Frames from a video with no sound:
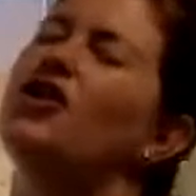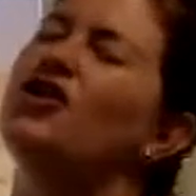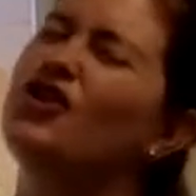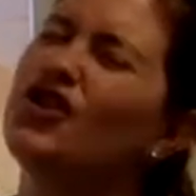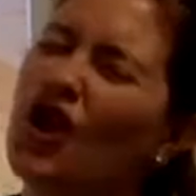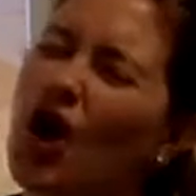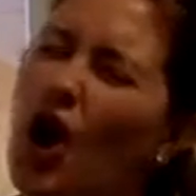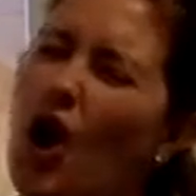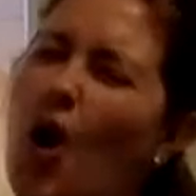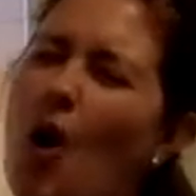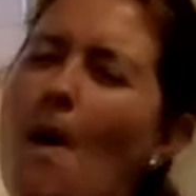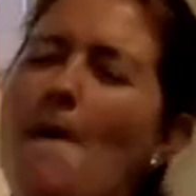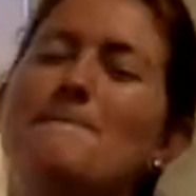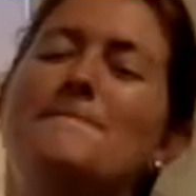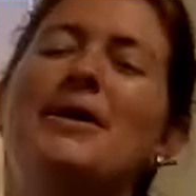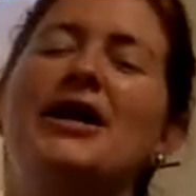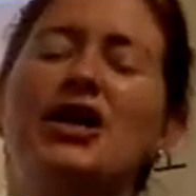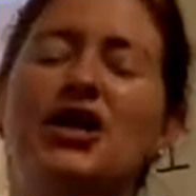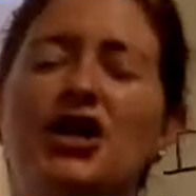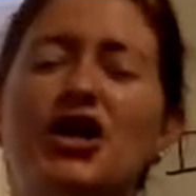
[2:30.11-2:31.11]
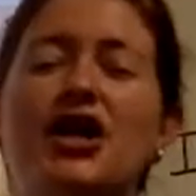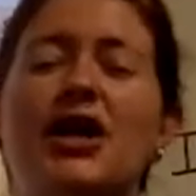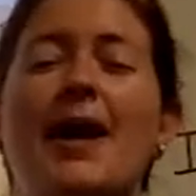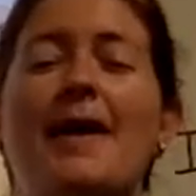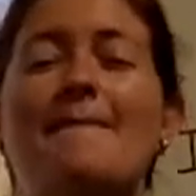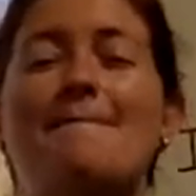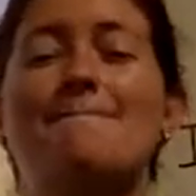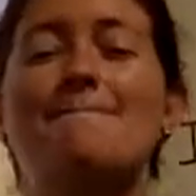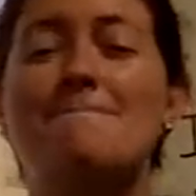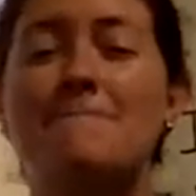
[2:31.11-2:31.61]
No, but
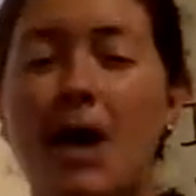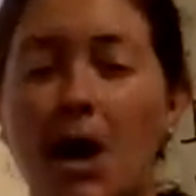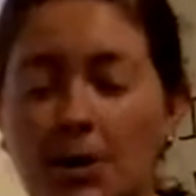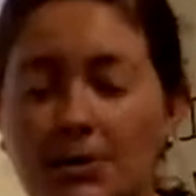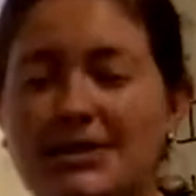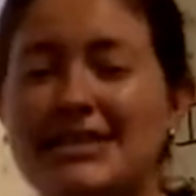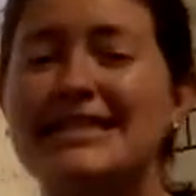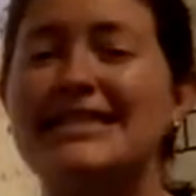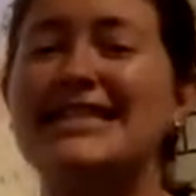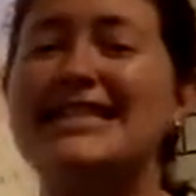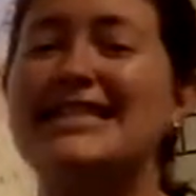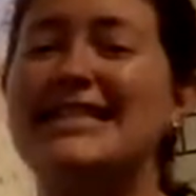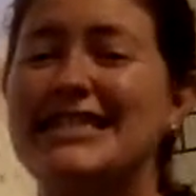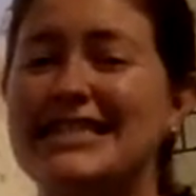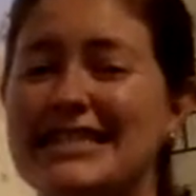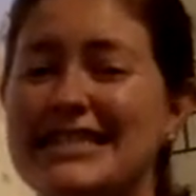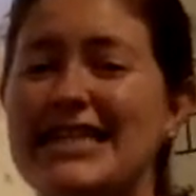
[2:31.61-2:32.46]
you're going to mostly